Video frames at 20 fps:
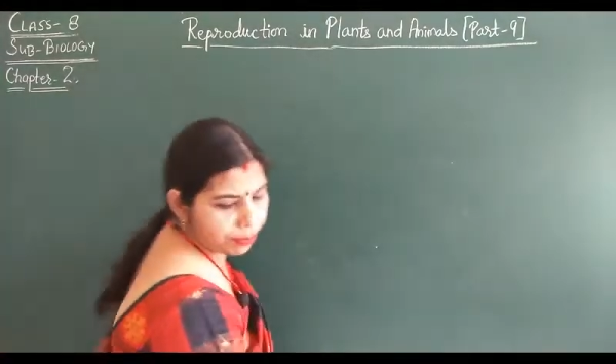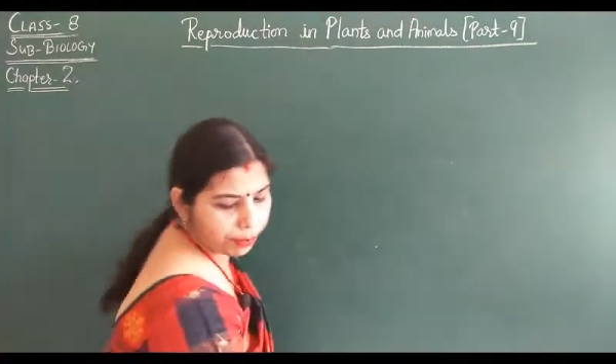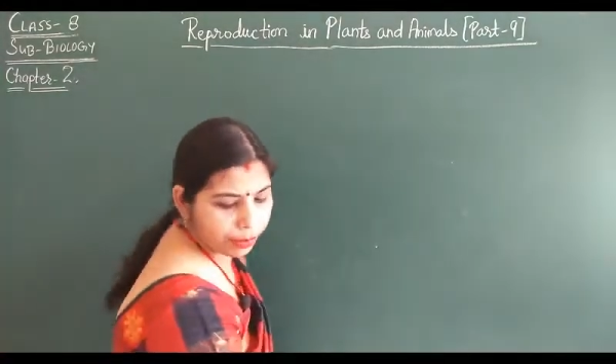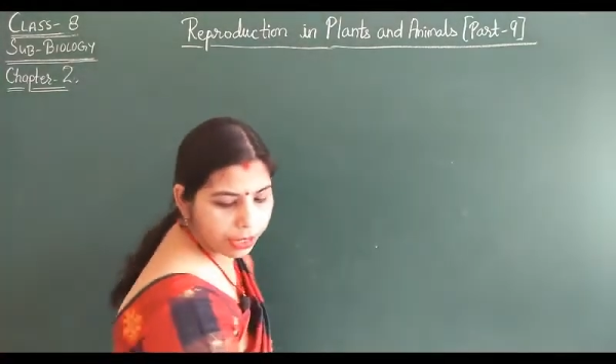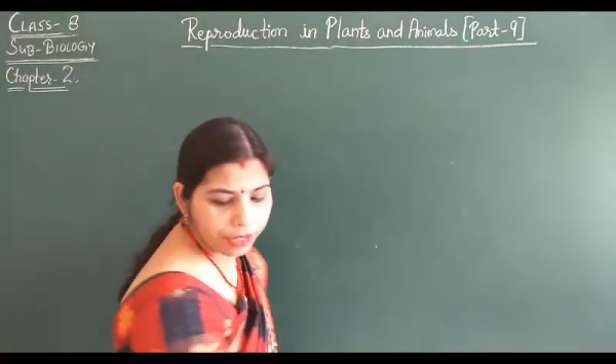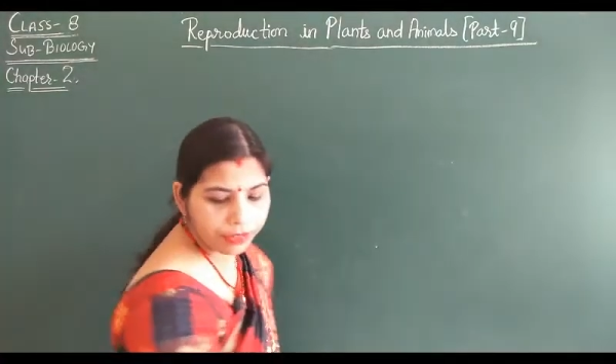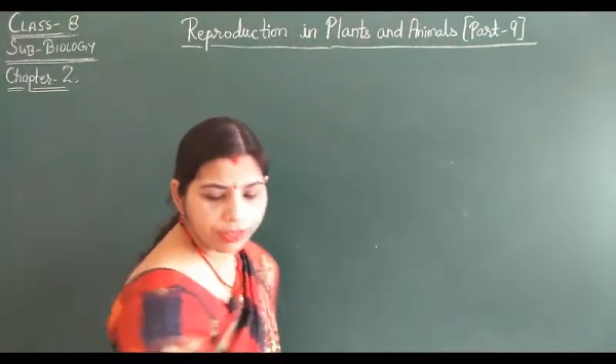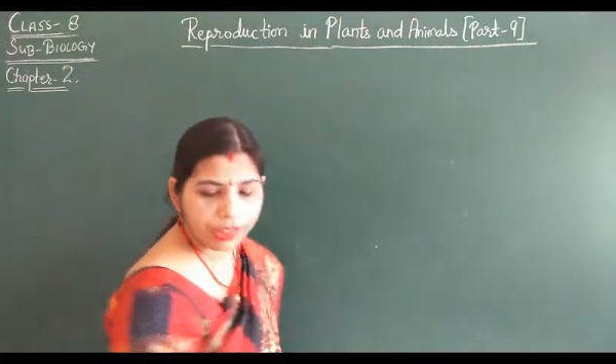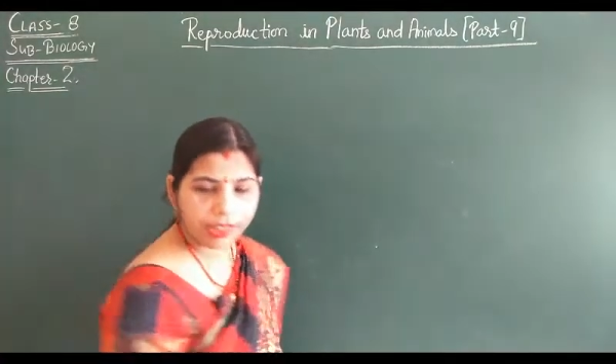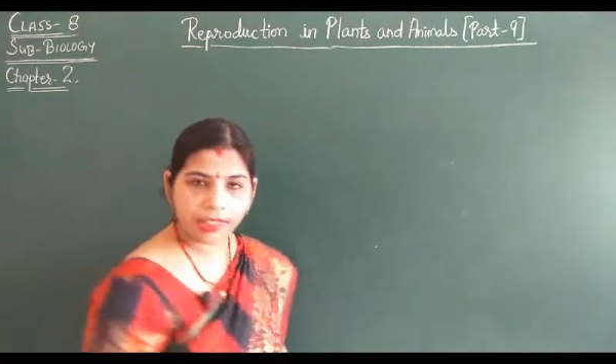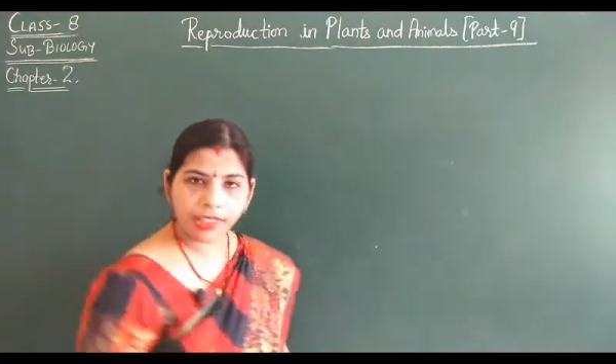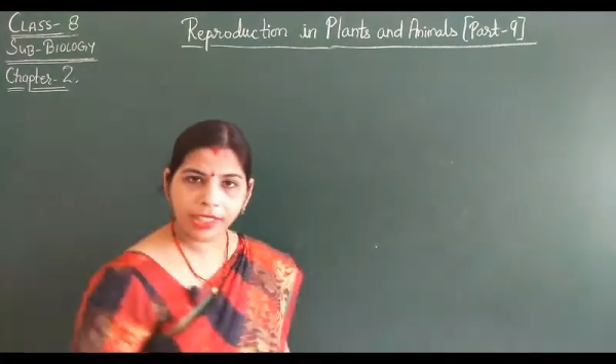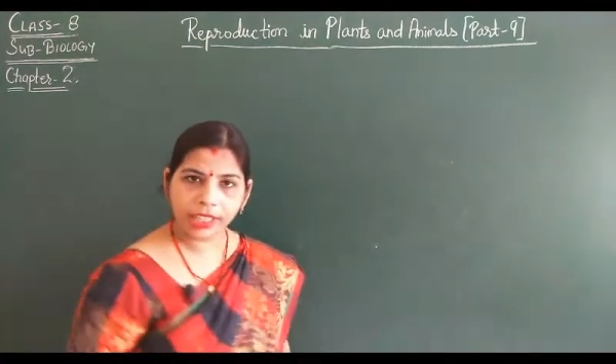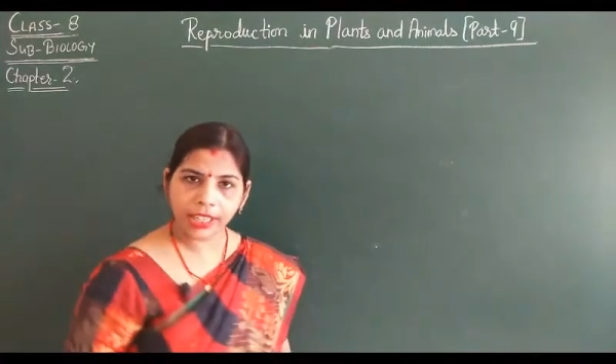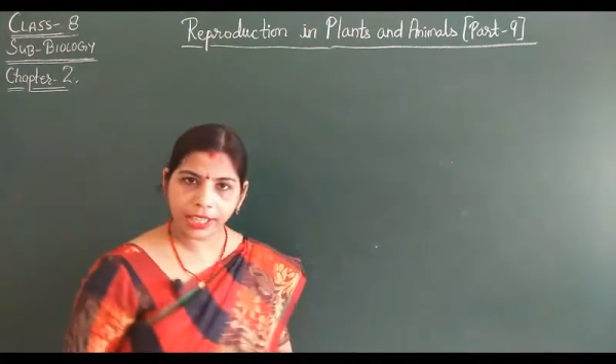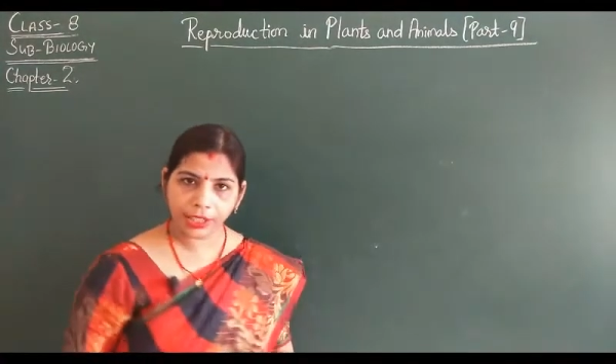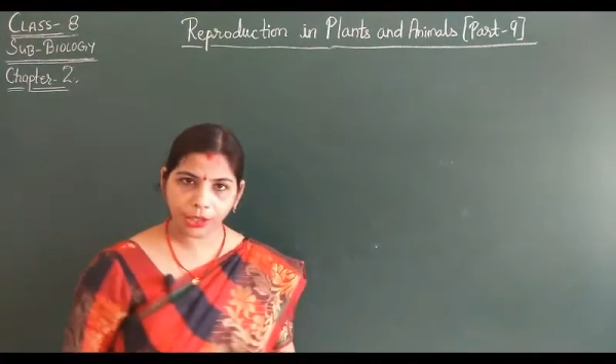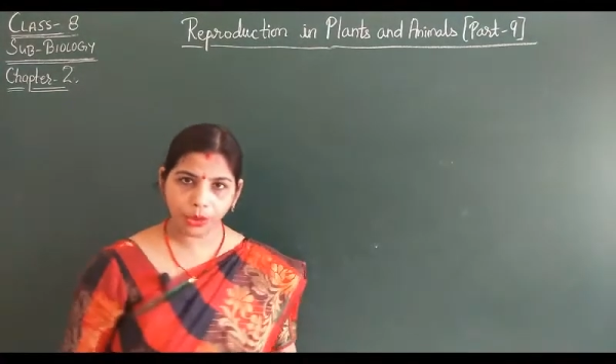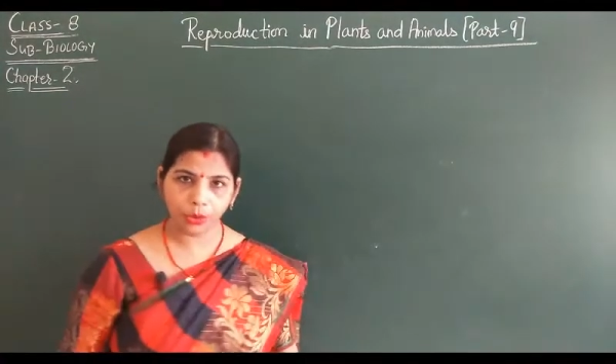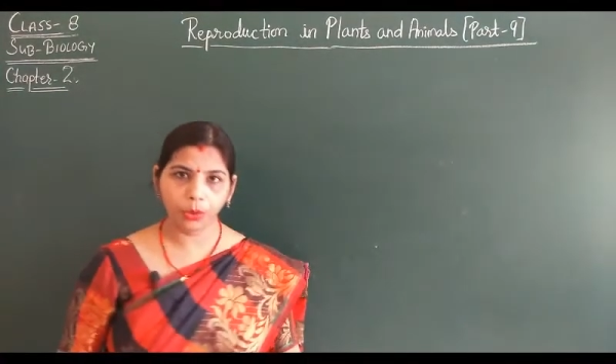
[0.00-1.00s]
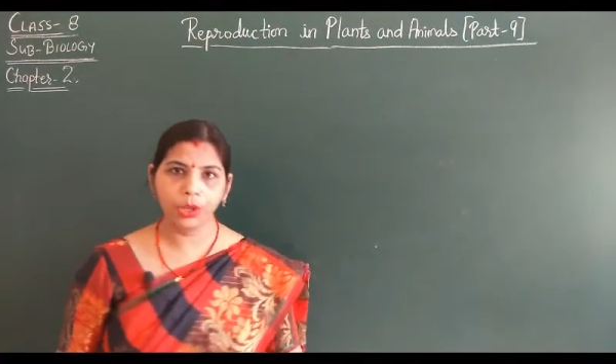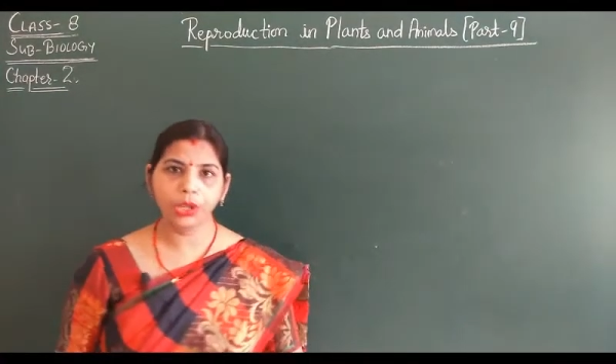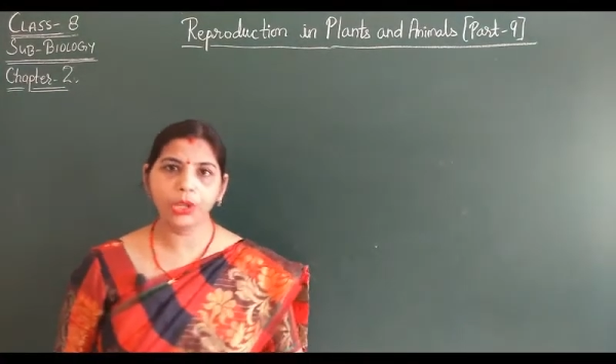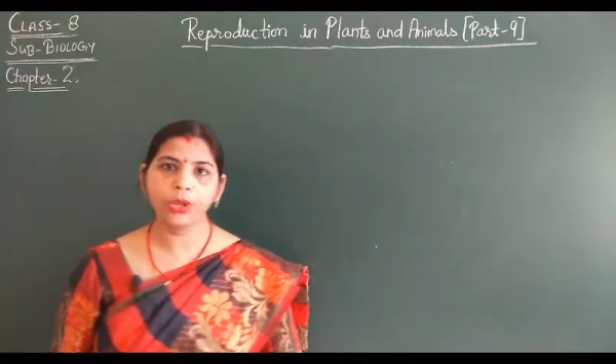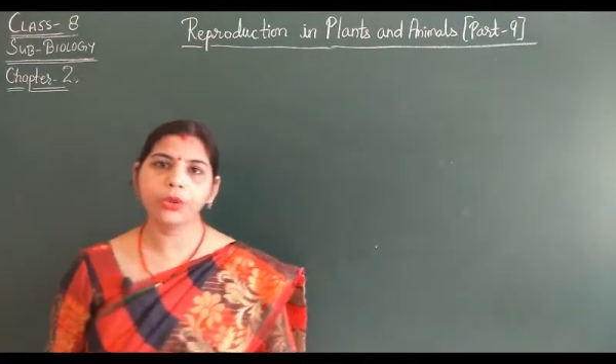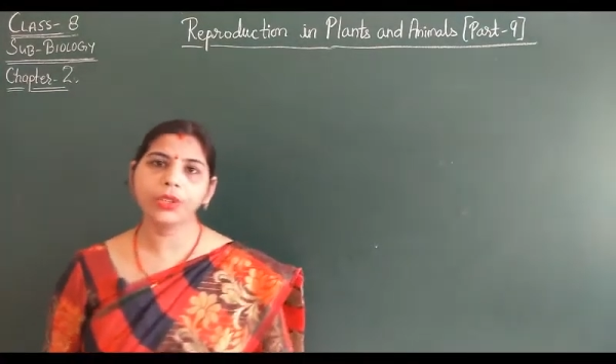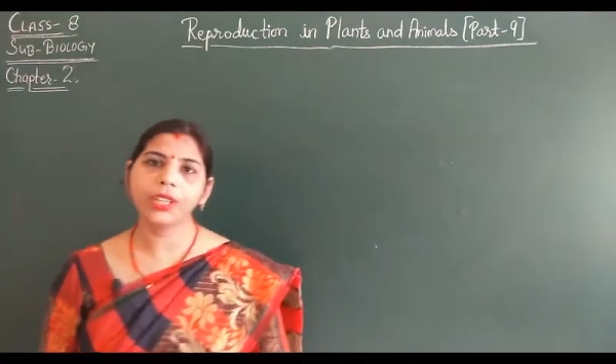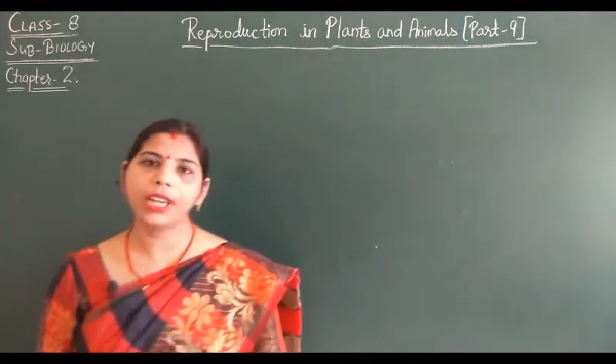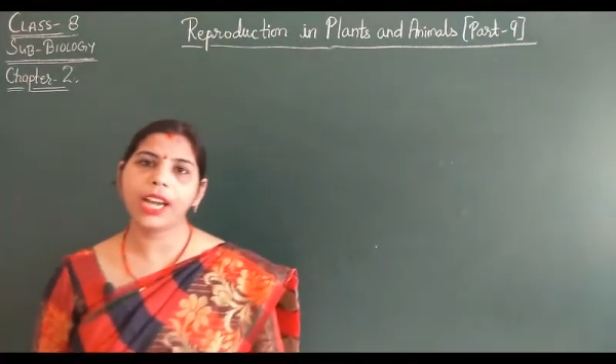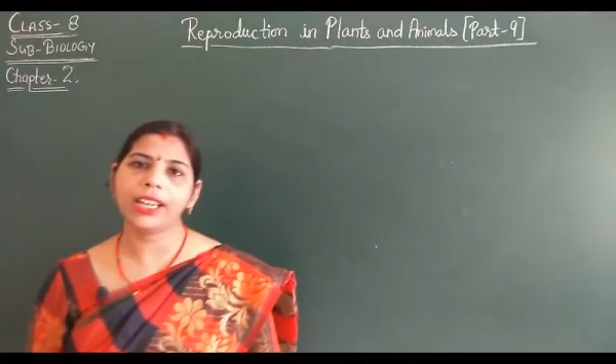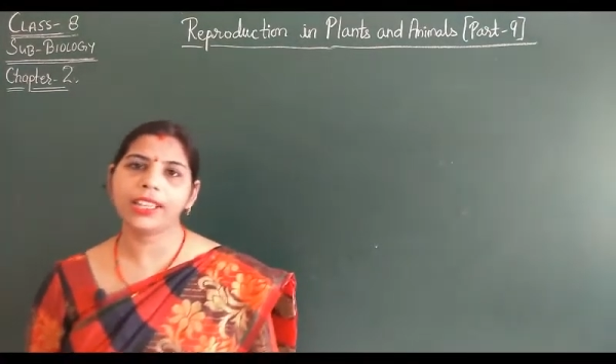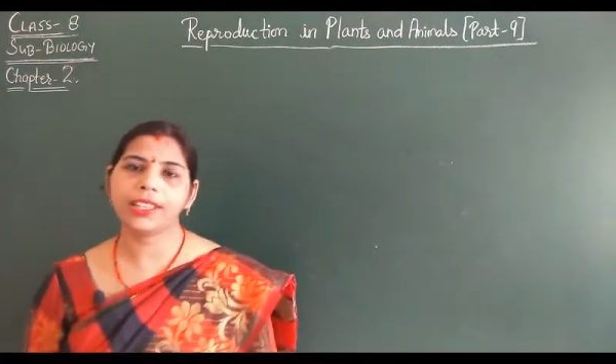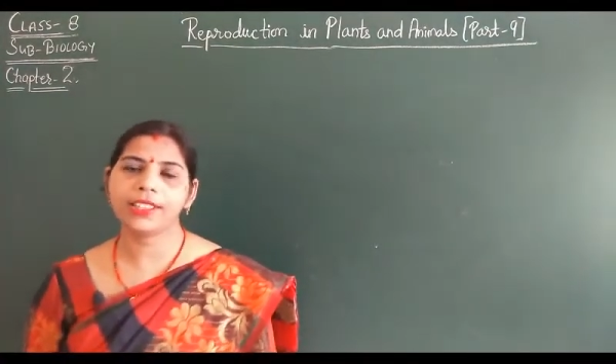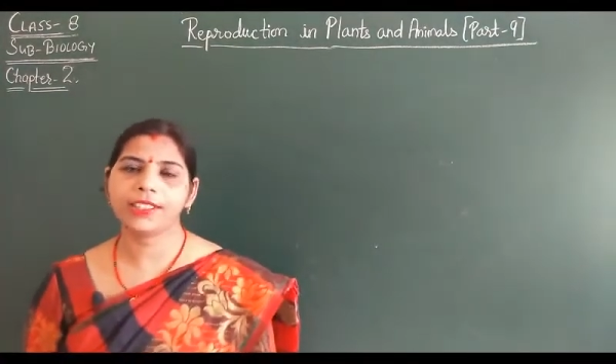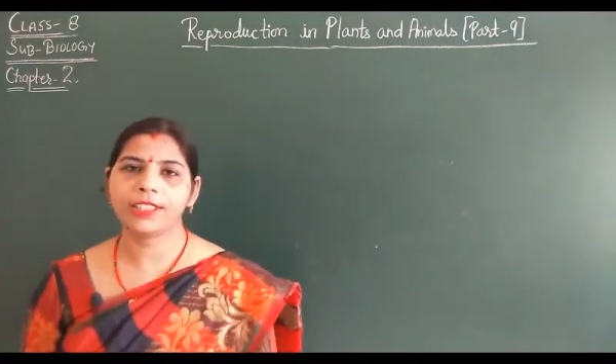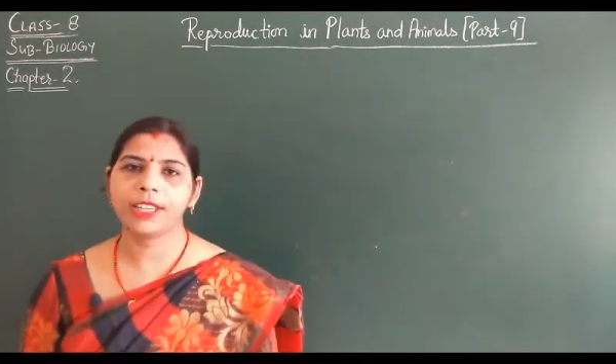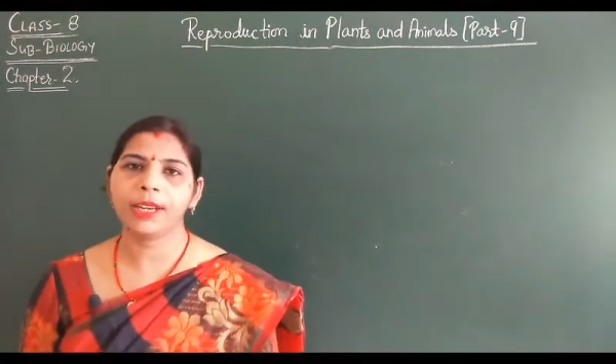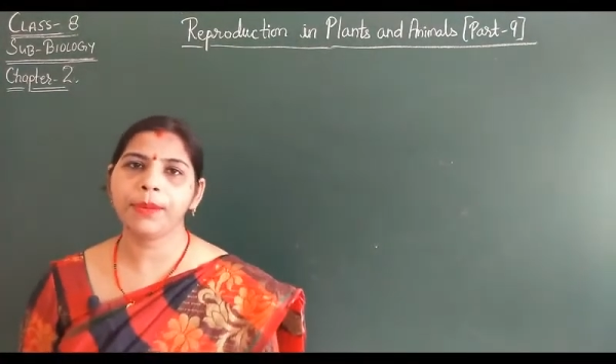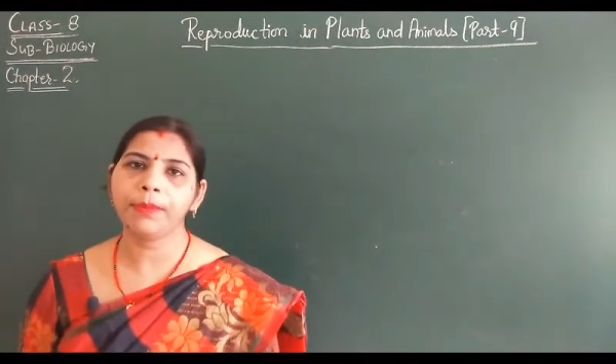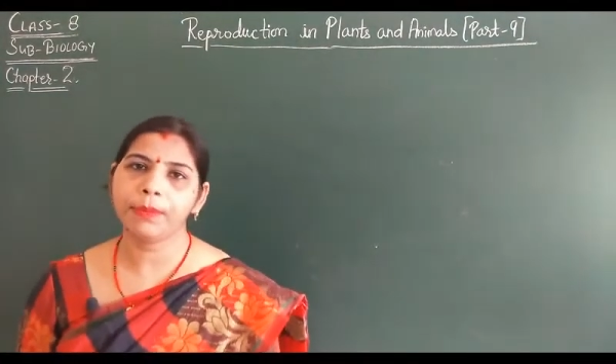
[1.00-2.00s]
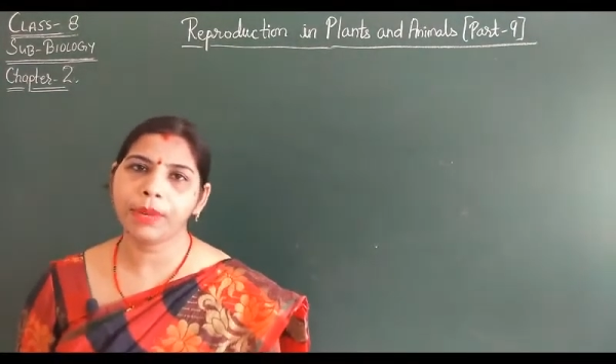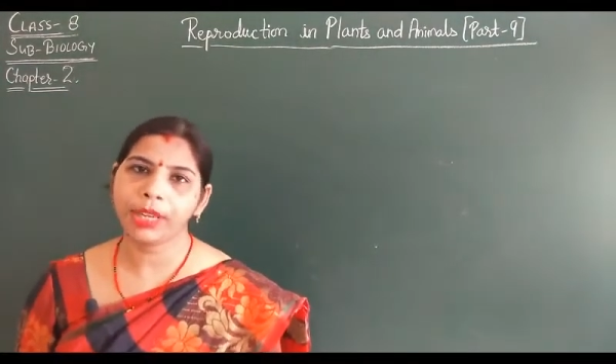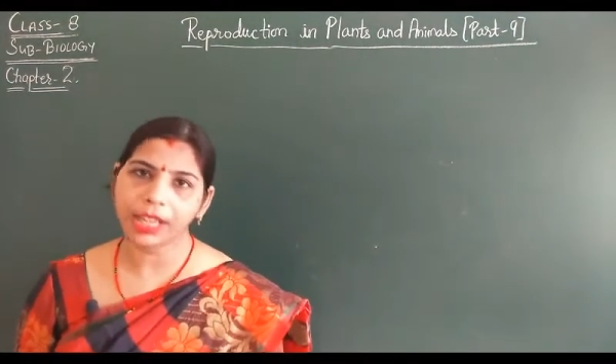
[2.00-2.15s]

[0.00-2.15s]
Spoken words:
previously I told you that step,